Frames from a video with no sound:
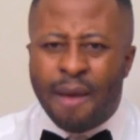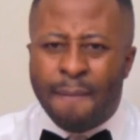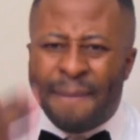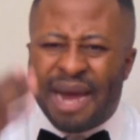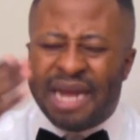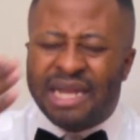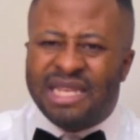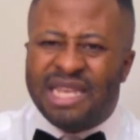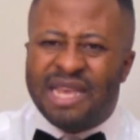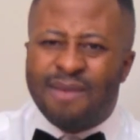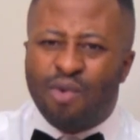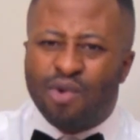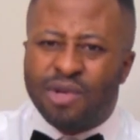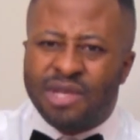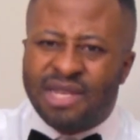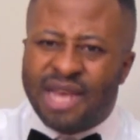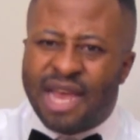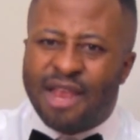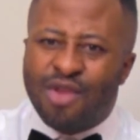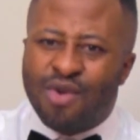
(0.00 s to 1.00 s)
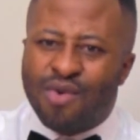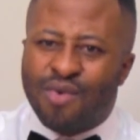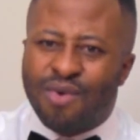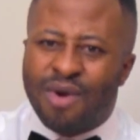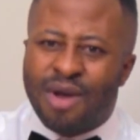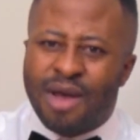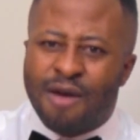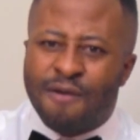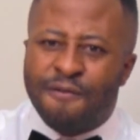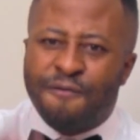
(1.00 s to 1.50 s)
my team will send
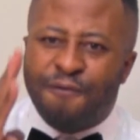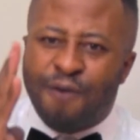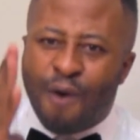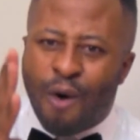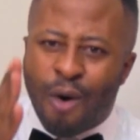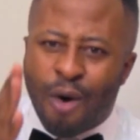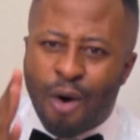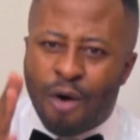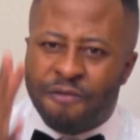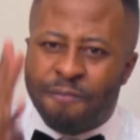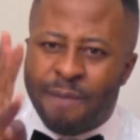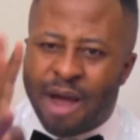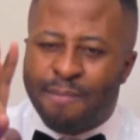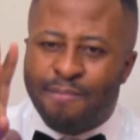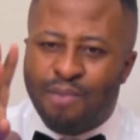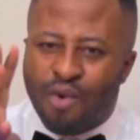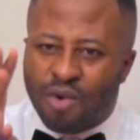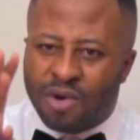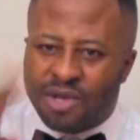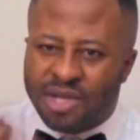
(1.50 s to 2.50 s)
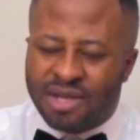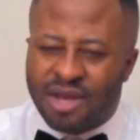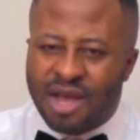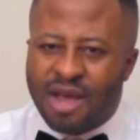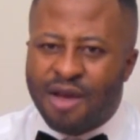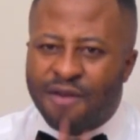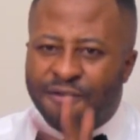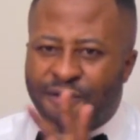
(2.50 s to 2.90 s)
you 4 of my books